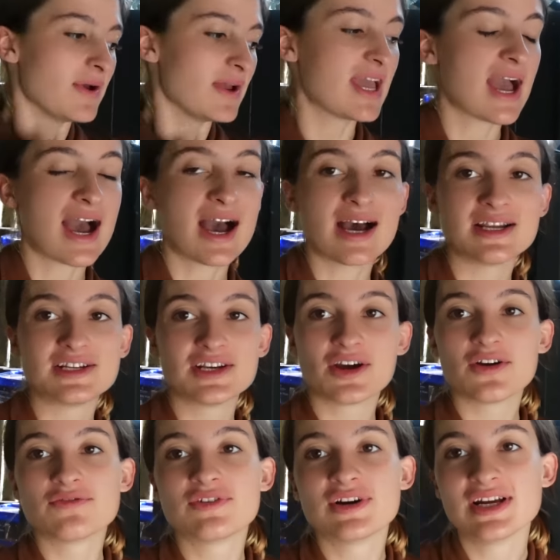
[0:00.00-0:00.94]
We had
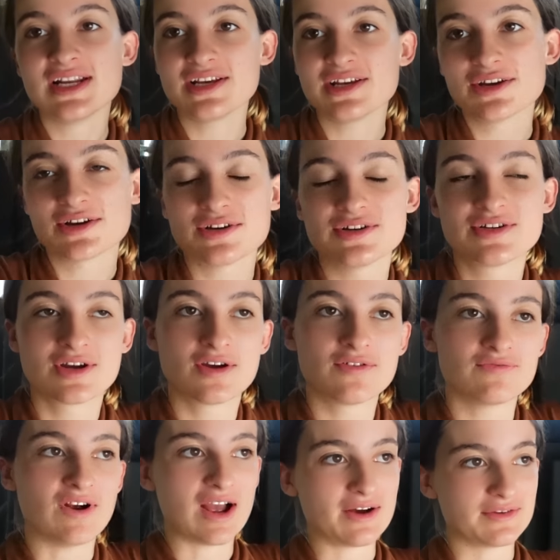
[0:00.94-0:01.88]
a really good
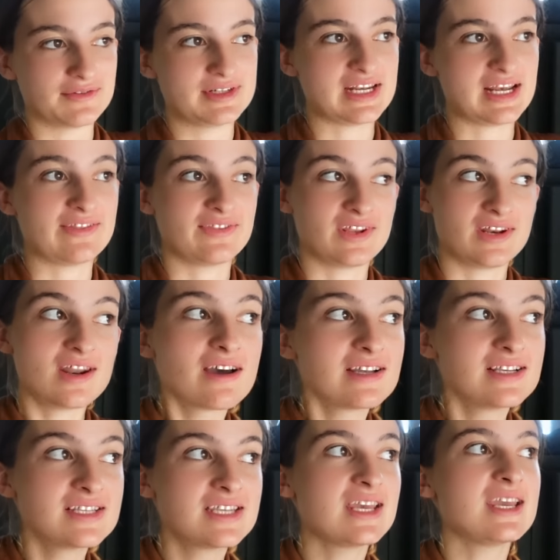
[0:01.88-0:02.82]
round in the
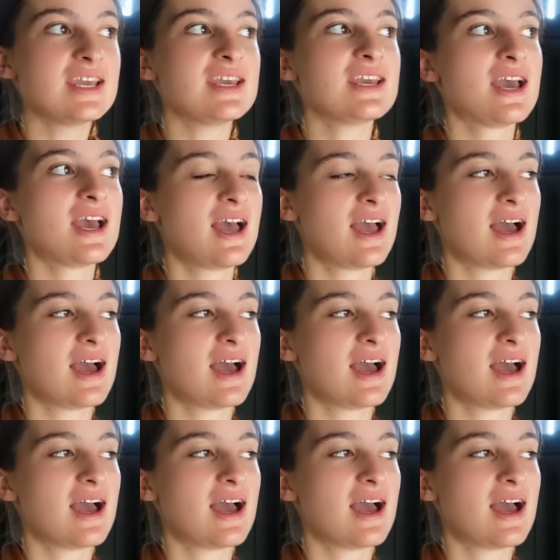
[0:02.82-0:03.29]
90.